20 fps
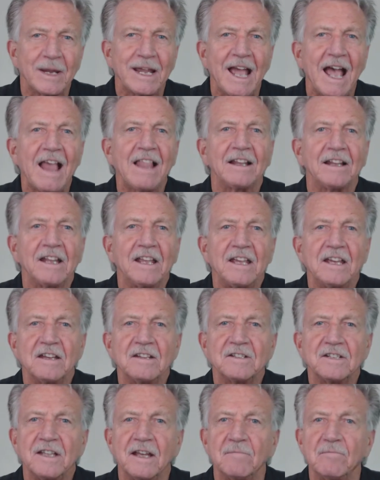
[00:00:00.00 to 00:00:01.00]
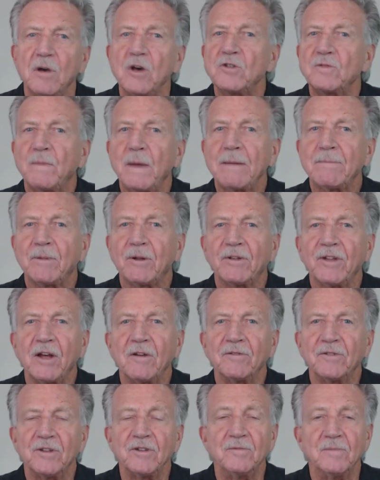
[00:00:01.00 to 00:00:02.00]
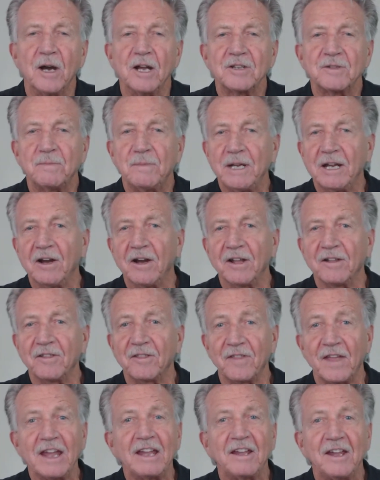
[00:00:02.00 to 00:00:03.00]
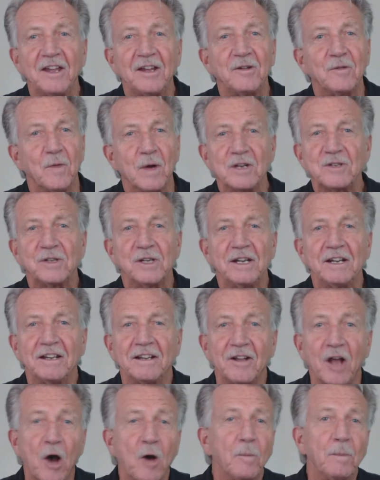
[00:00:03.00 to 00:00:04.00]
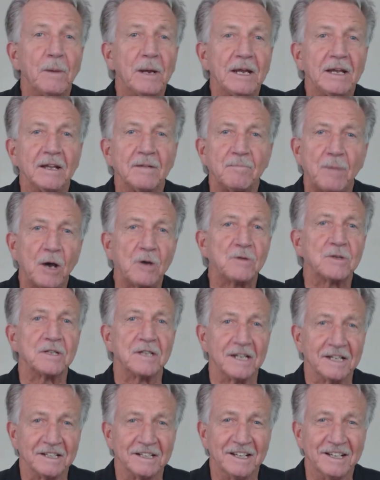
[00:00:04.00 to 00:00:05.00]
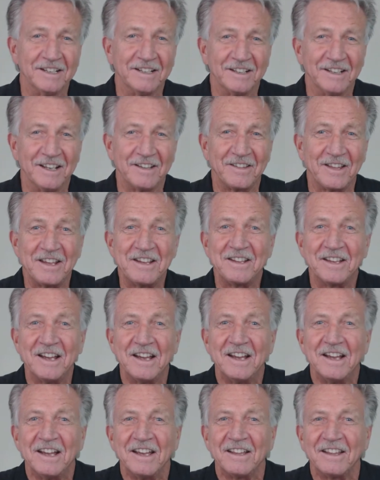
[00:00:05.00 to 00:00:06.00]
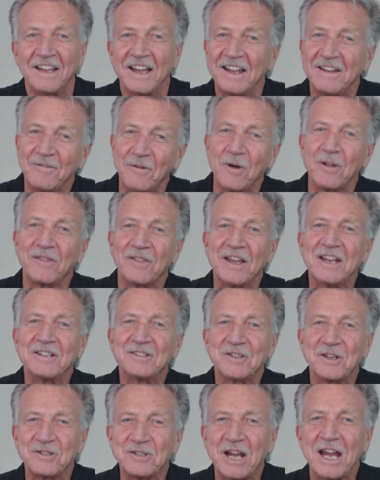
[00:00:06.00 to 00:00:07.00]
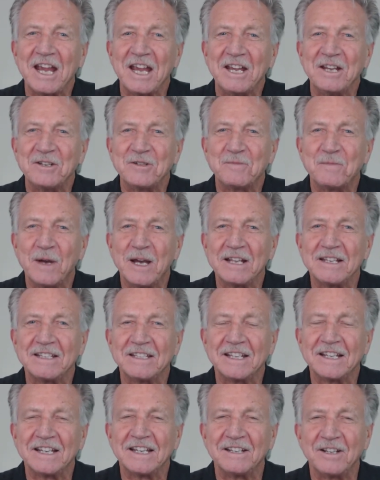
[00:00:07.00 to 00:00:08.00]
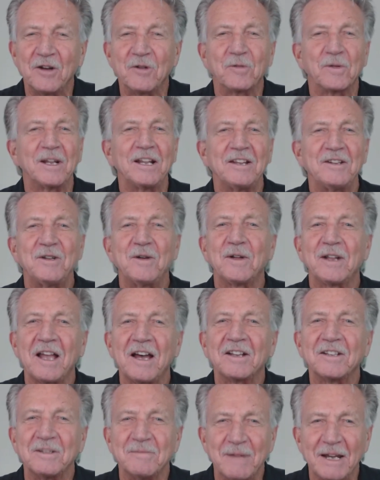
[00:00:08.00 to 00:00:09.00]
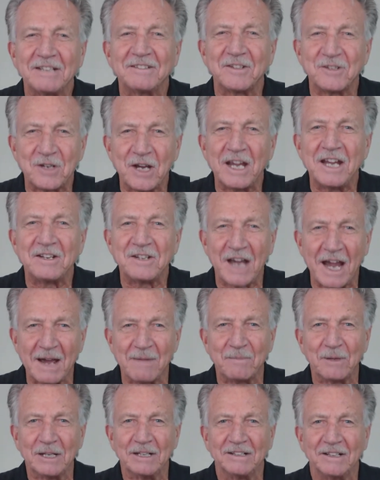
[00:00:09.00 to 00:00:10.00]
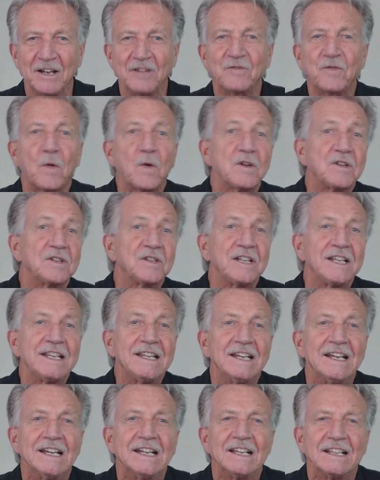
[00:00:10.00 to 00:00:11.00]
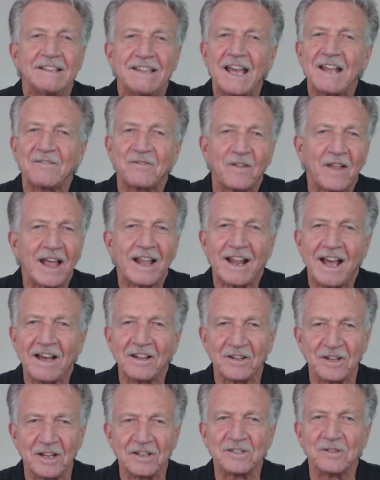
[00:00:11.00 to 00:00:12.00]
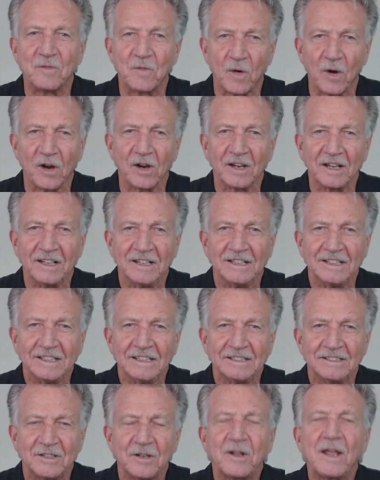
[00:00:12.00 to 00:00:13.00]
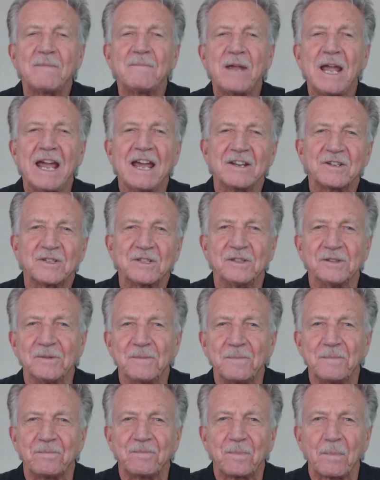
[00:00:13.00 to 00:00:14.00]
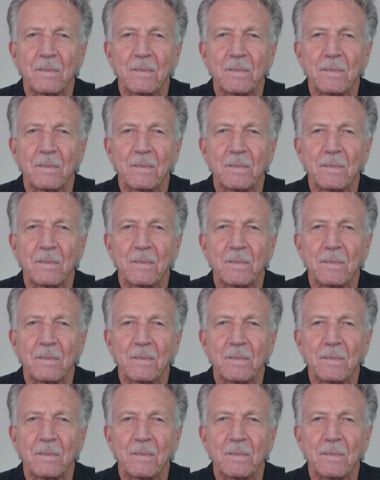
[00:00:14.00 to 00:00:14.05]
reality is that most people don't do much beyond thinking, wishing, and hoping and posting. they they want things to change, but don't really do a lot to make the change happen. Unfortunately, that flat out doesn't work. So let me ask you,